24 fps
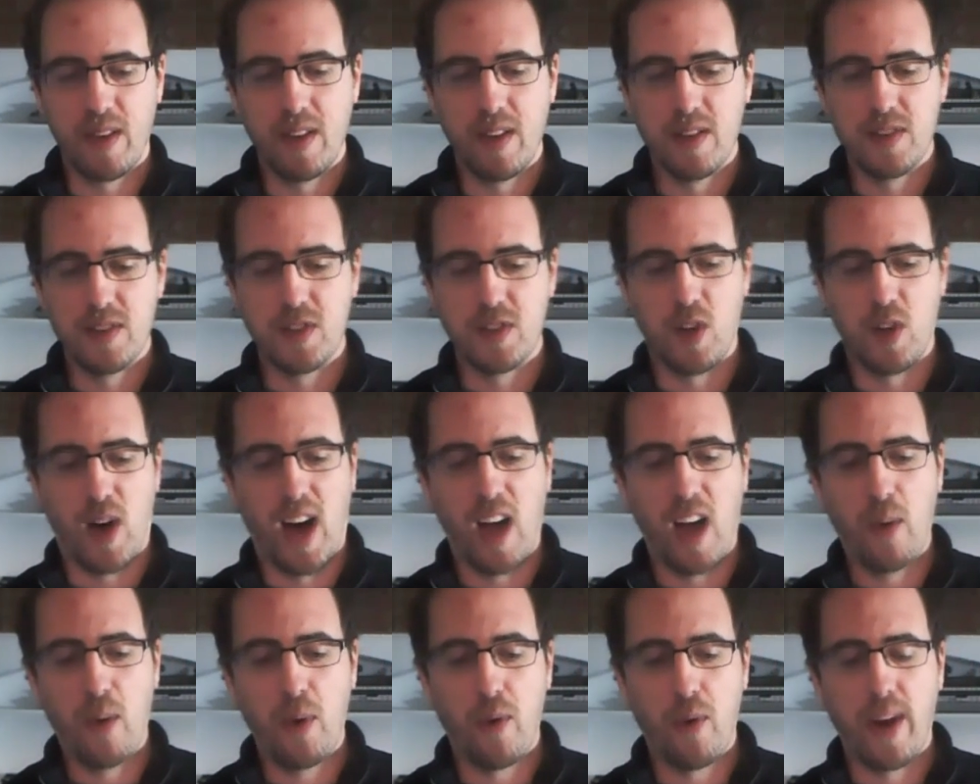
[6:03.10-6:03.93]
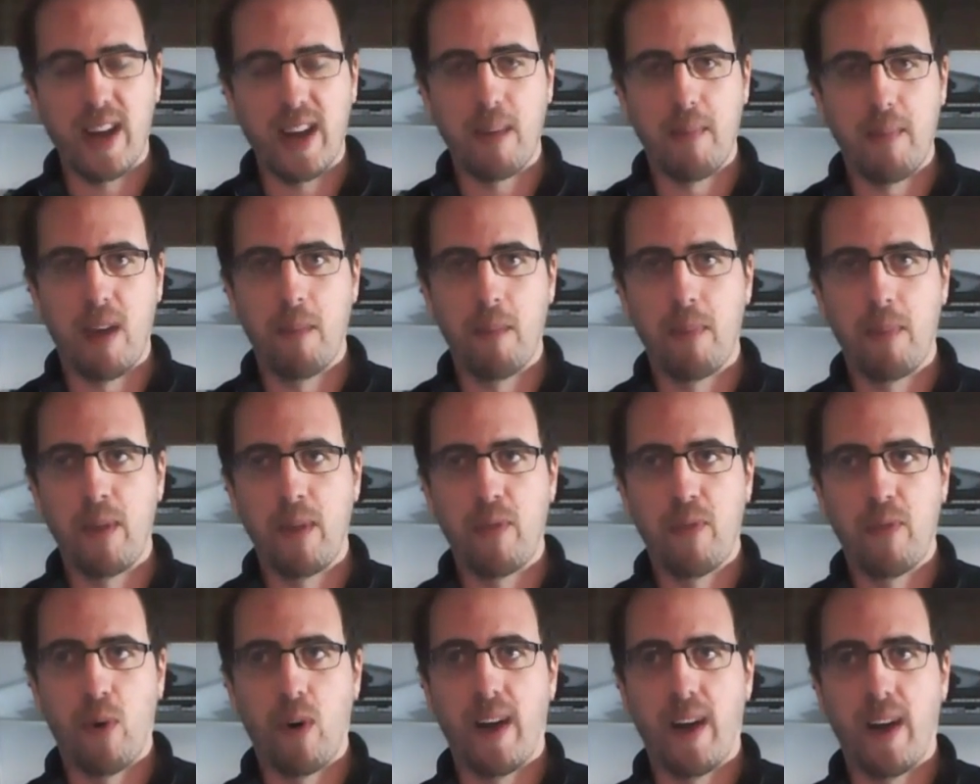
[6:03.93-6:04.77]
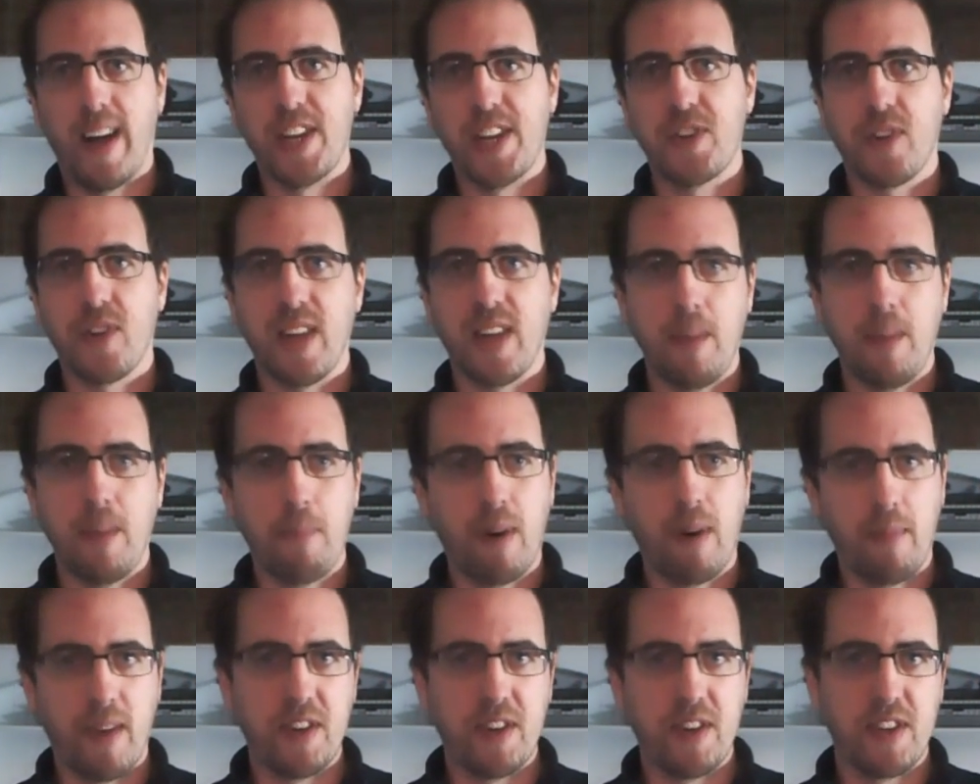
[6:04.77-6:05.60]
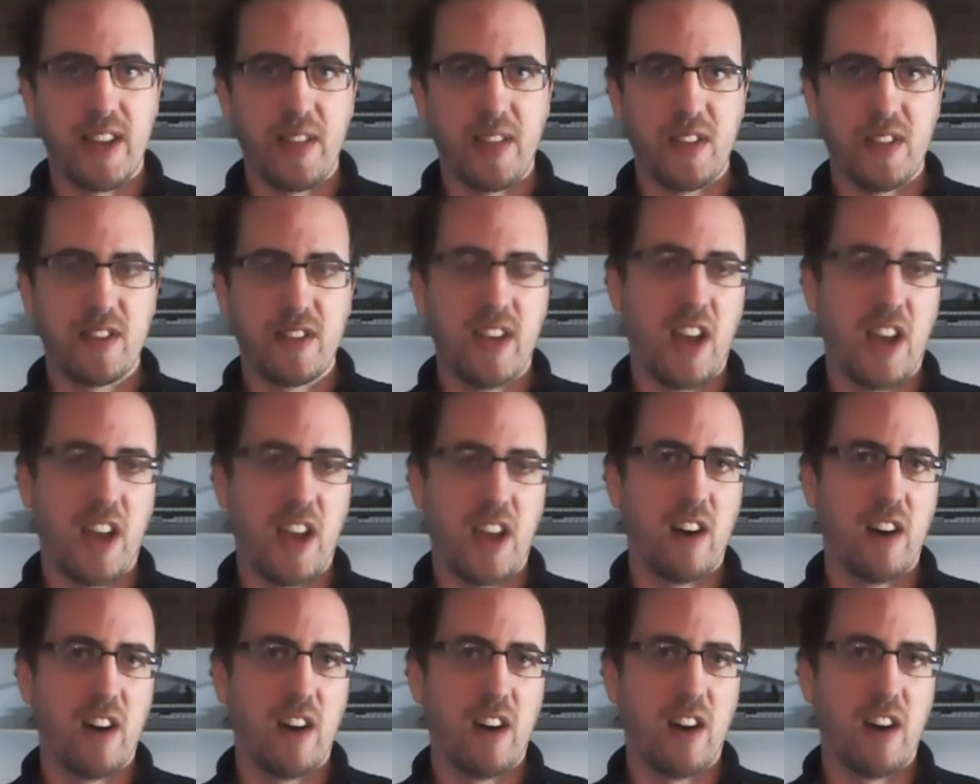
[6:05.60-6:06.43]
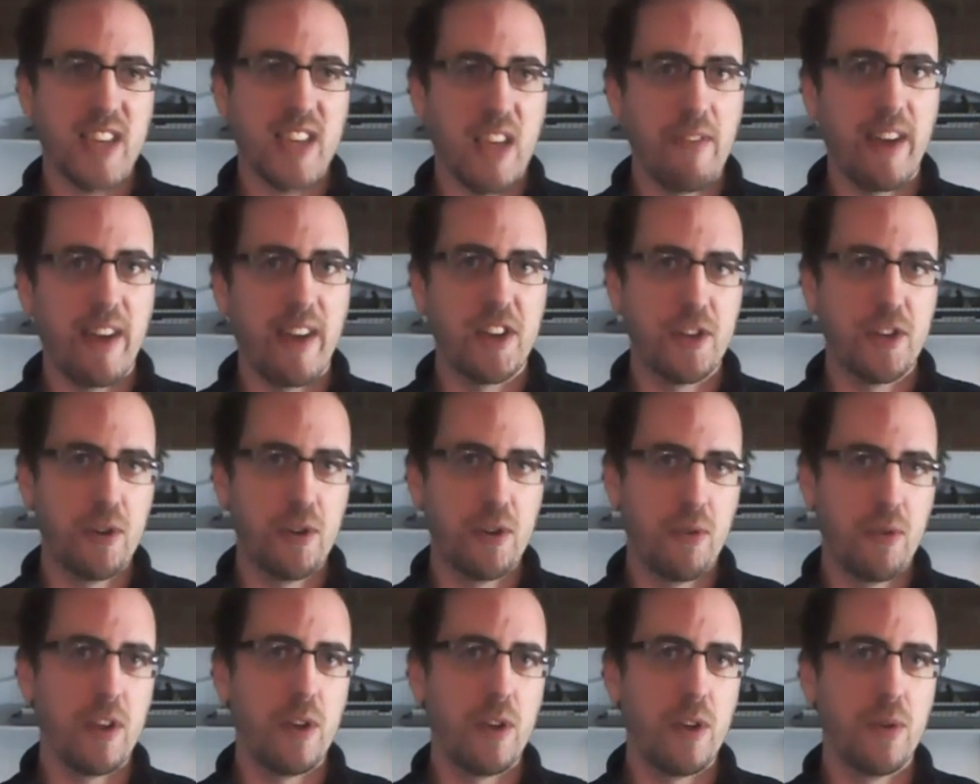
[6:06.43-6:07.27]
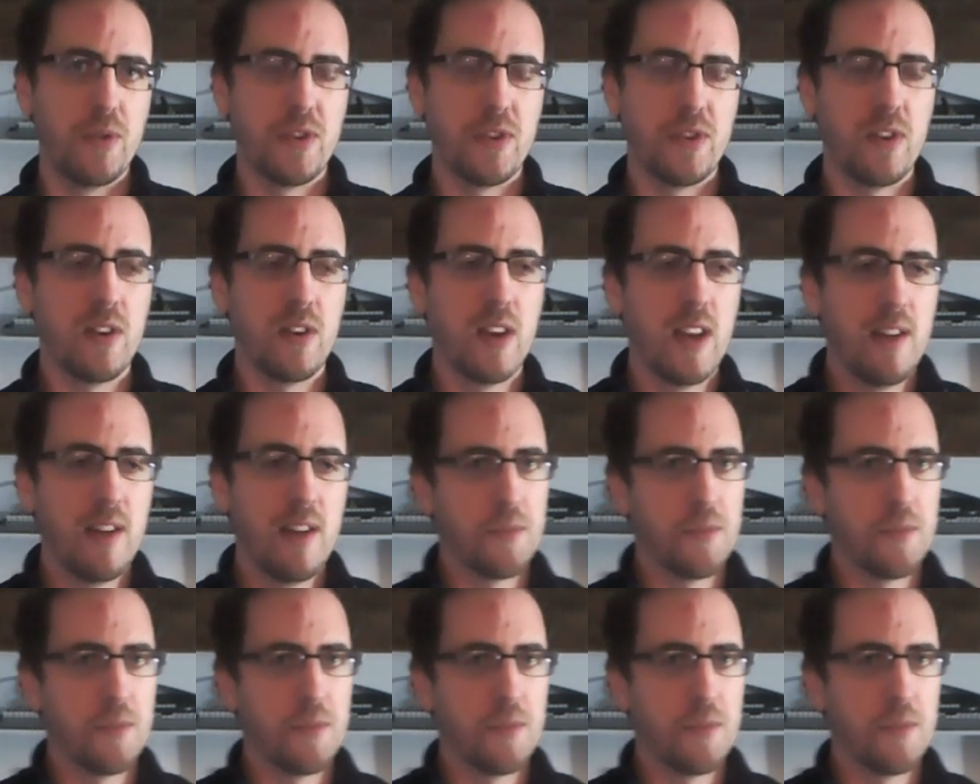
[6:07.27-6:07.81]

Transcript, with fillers: so I would recommend before actually implementing this technology, giving it to the user,